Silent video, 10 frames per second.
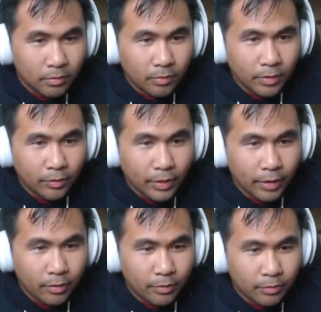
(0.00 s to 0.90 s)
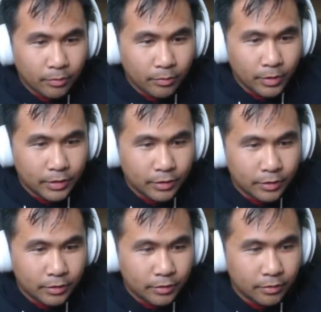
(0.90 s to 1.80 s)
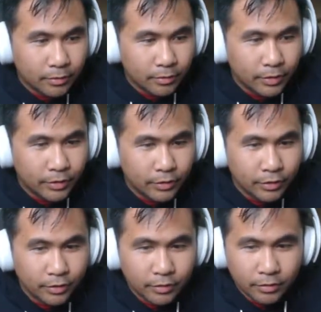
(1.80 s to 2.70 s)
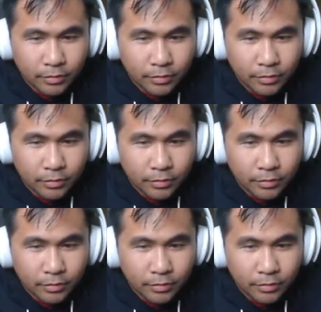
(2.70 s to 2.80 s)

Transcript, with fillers: Where do I go? Where's this? Where is this?